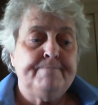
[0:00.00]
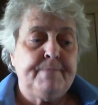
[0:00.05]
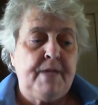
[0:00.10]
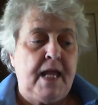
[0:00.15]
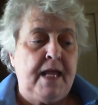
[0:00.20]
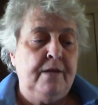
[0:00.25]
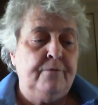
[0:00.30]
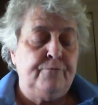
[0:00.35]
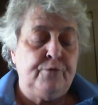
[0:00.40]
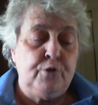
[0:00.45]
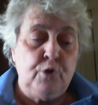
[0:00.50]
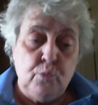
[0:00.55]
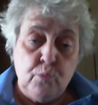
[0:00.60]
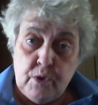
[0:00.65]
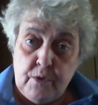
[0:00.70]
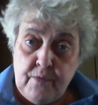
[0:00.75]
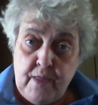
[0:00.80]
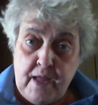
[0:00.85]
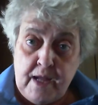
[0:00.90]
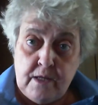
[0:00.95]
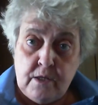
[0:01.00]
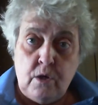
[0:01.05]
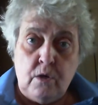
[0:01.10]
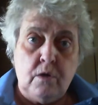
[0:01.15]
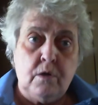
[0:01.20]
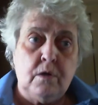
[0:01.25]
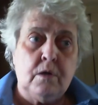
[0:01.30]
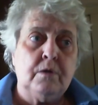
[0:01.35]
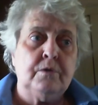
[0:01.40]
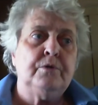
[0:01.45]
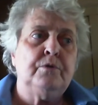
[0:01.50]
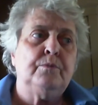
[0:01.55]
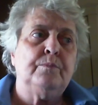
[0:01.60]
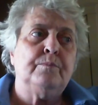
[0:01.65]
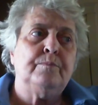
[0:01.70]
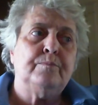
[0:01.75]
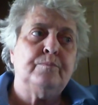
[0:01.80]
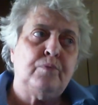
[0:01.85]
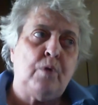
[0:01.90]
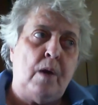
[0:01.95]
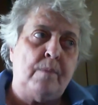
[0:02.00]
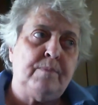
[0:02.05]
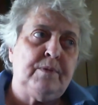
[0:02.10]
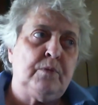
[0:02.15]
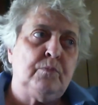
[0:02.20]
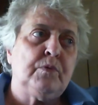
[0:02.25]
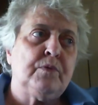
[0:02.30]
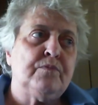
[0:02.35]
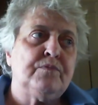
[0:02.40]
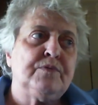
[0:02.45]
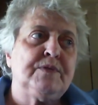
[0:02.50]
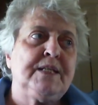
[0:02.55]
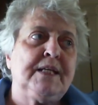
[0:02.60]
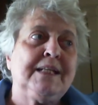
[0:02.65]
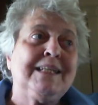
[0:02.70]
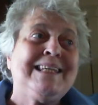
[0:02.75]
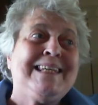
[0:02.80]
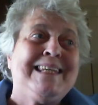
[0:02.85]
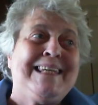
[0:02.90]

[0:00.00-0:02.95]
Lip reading: If you were in that car, you probably would have said,